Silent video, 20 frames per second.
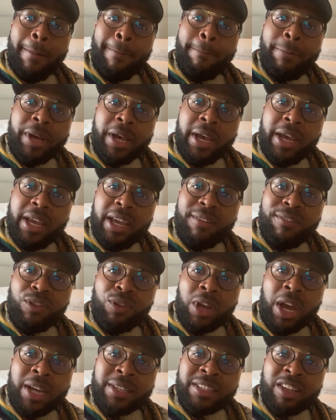But if you
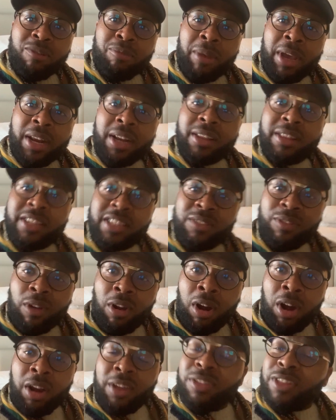guys have made it this
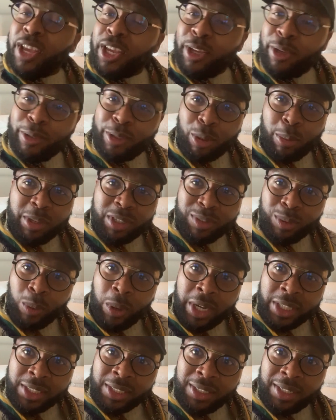far, thank you so much for
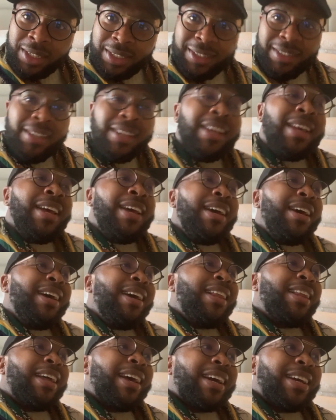watching.
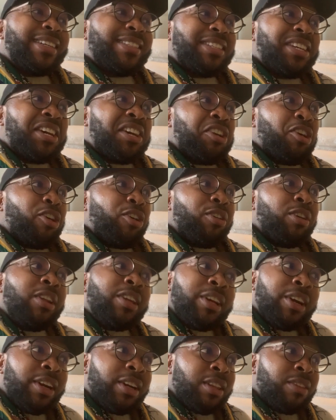Like I said
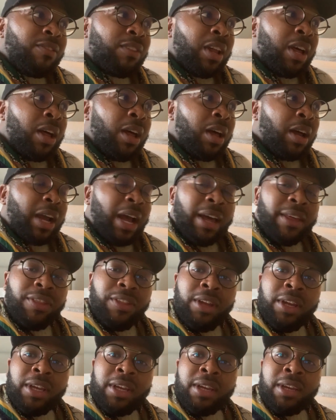earlier in the vlog, I
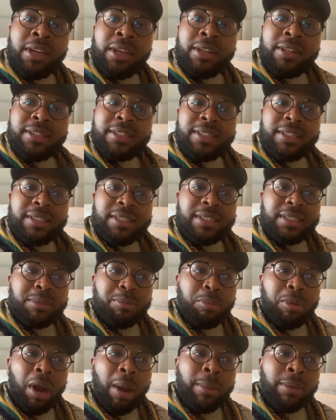think it's
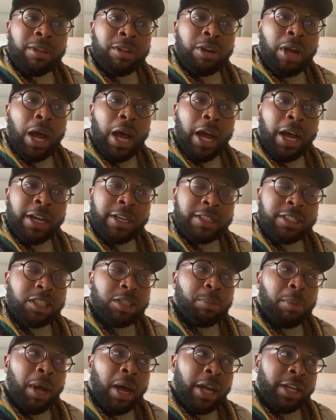probably a little
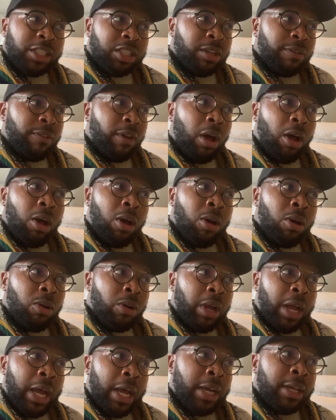hosh-posh of all
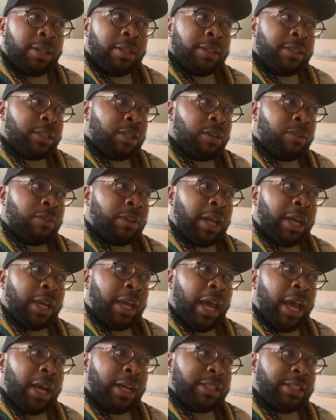kinds of like
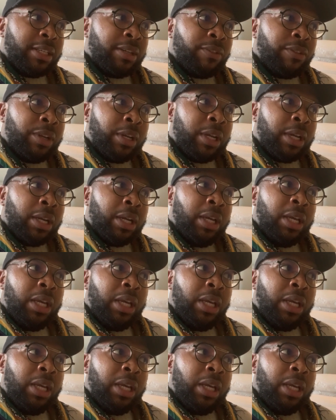activity.